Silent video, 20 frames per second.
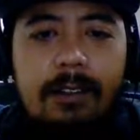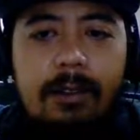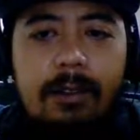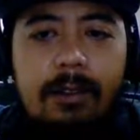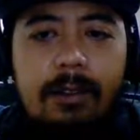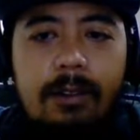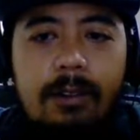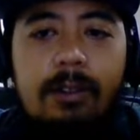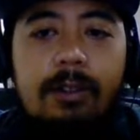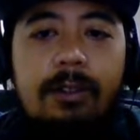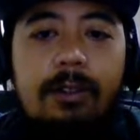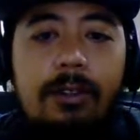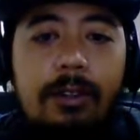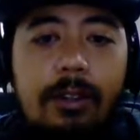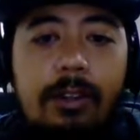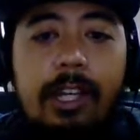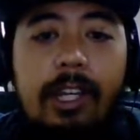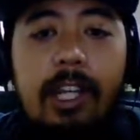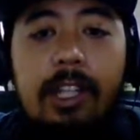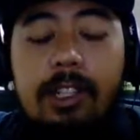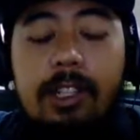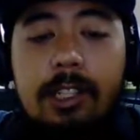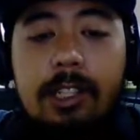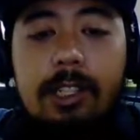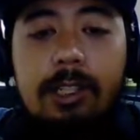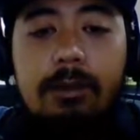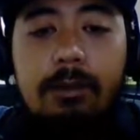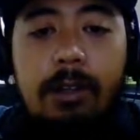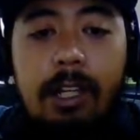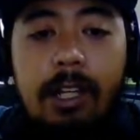New locations
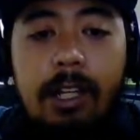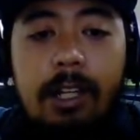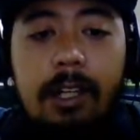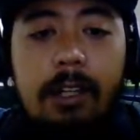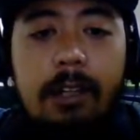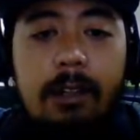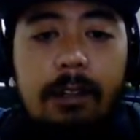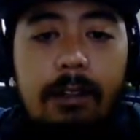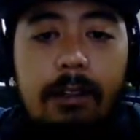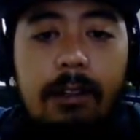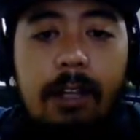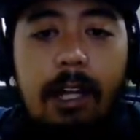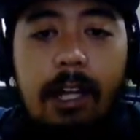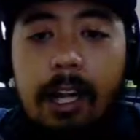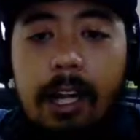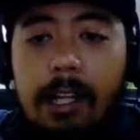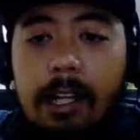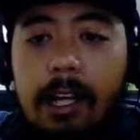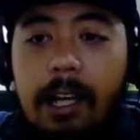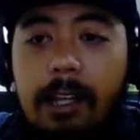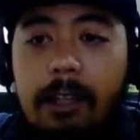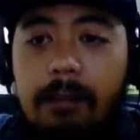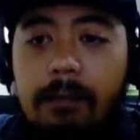as well. I like that.